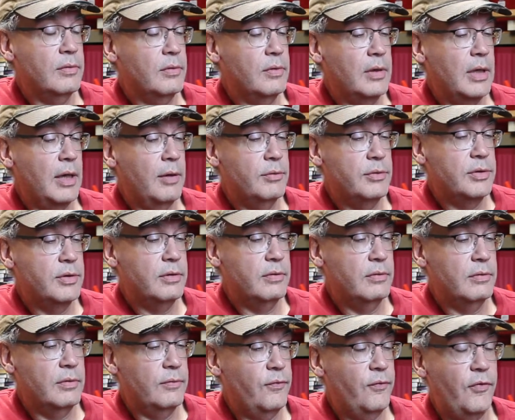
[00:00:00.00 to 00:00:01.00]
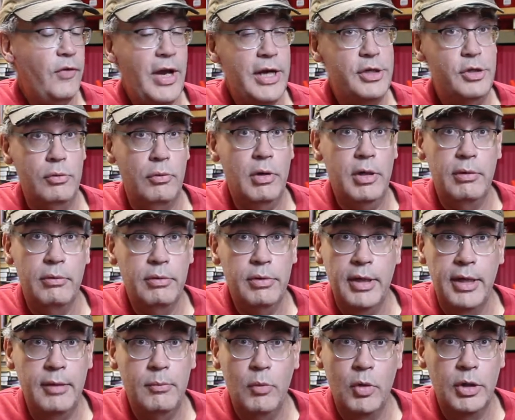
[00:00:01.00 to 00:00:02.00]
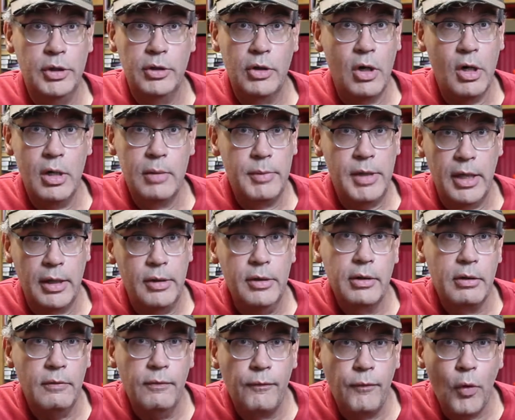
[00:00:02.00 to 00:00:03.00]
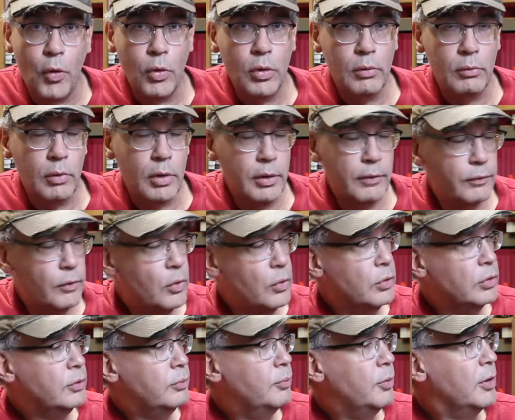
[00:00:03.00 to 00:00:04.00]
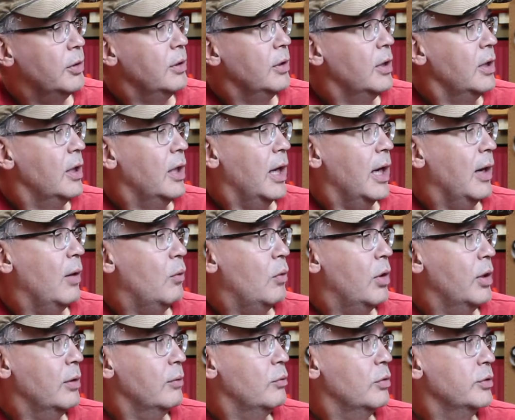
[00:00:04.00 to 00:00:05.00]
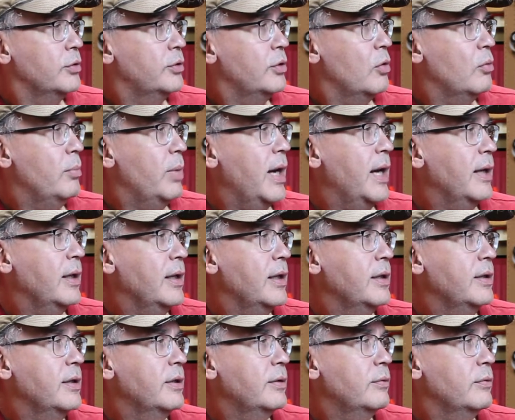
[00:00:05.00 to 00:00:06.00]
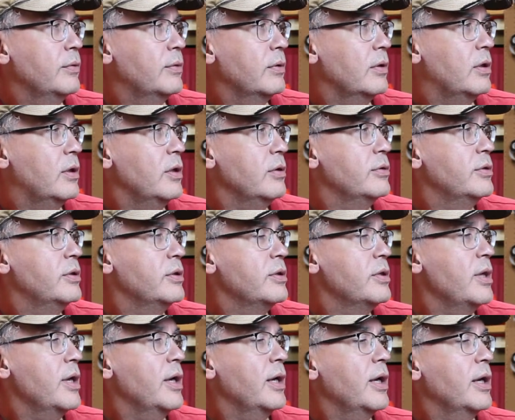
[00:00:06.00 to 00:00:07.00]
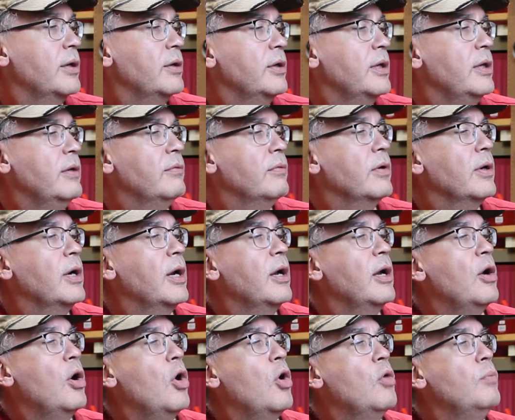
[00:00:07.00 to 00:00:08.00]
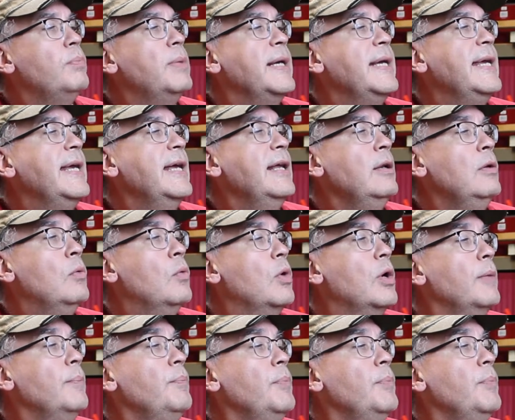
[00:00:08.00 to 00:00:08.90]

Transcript: I was infatuated with the M1 carbine. I couldn't afford one, of course, but I wanted one so badly, and this was the closest thing I could ever hope to getting one.